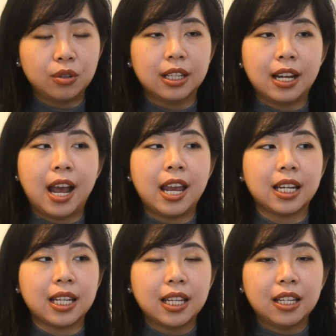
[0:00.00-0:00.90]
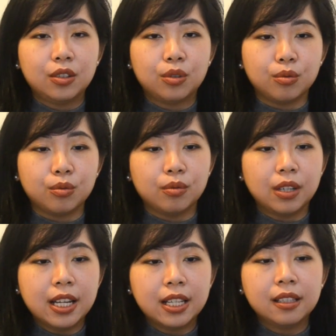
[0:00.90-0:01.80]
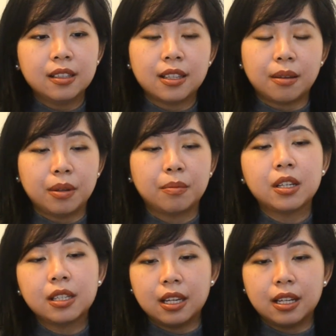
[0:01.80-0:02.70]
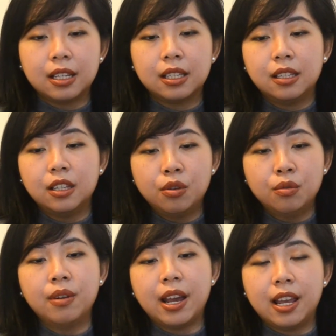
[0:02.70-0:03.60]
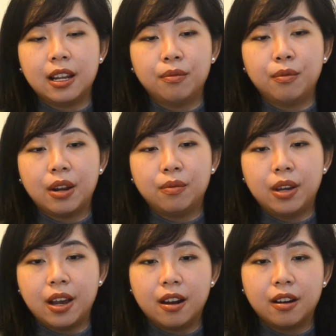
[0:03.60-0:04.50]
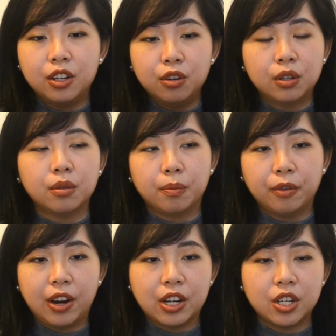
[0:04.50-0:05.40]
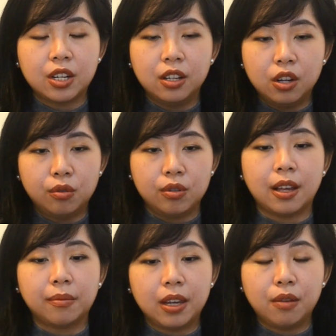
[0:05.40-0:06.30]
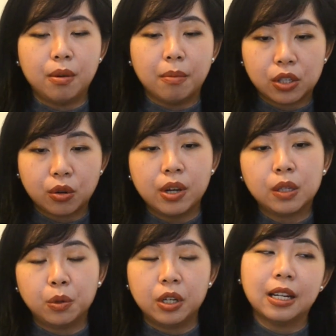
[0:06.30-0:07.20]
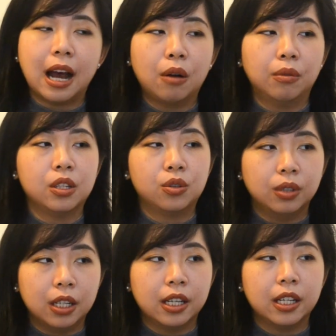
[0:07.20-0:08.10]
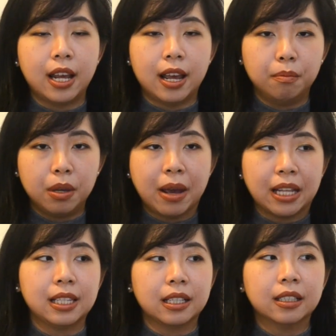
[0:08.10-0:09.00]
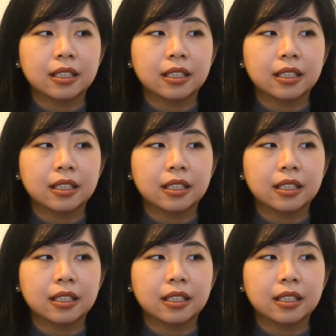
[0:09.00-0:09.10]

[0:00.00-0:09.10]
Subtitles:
the night to learn something, because it is new, and when we are new to the profession, new to something, we must always put in the hours to learn and be better.